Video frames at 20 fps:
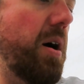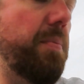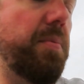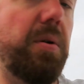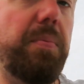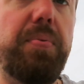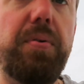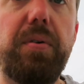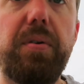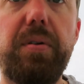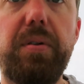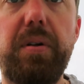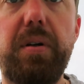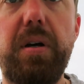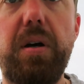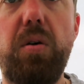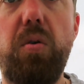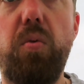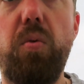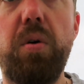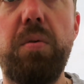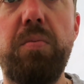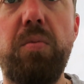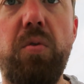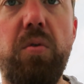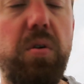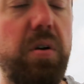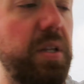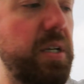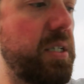I'm going to pull one
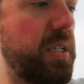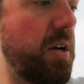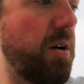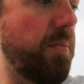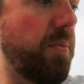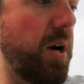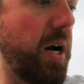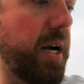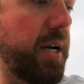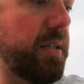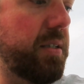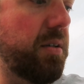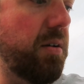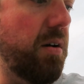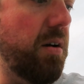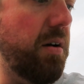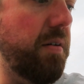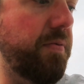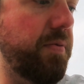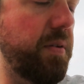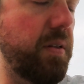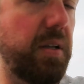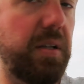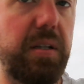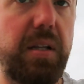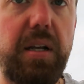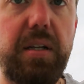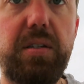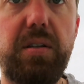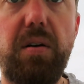more of these L brackets off
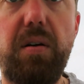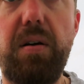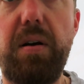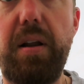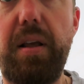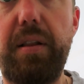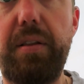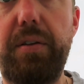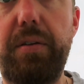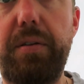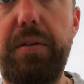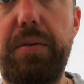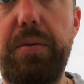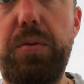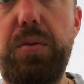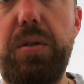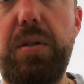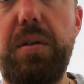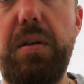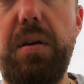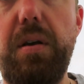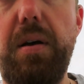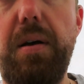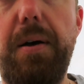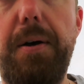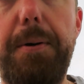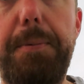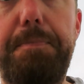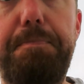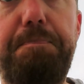that's already a little loose,
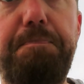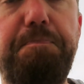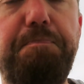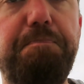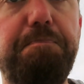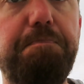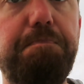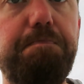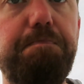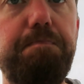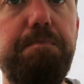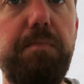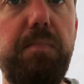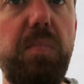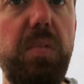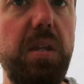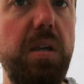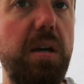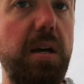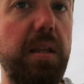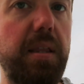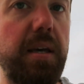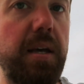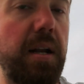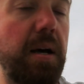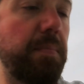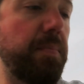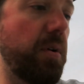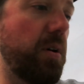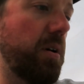and then
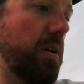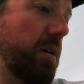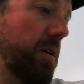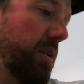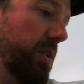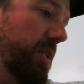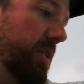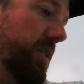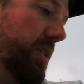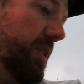I'm going to